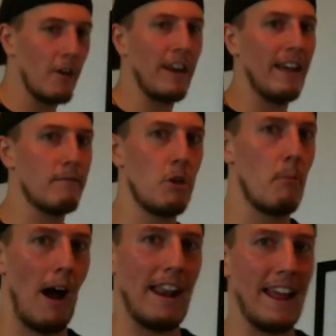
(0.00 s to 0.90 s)
you
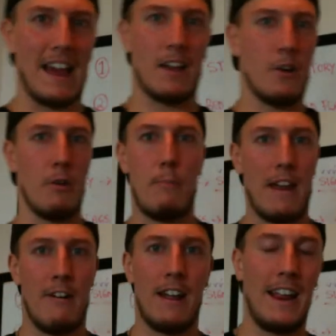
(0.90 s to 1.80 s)
might need to get
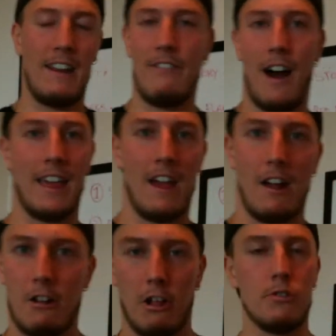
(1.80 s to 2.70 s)
better at inviting
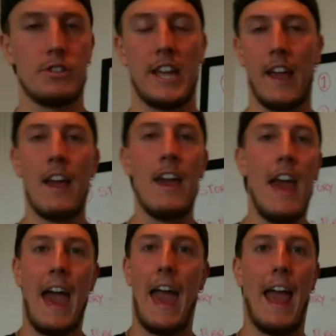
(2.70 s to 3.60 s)
and closing
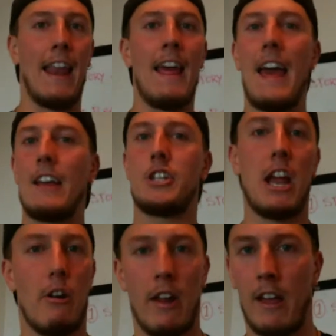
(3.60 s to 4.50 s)
and
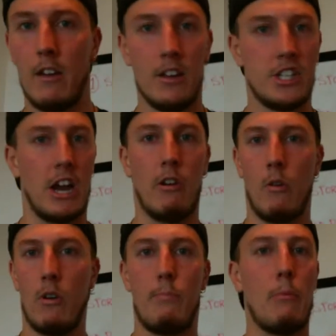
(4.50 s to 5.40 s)

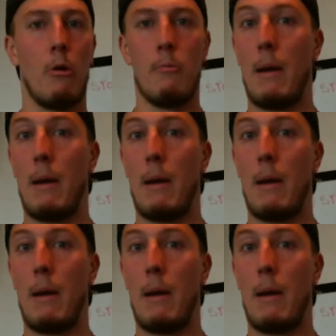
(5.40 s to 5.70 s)
sharing with people,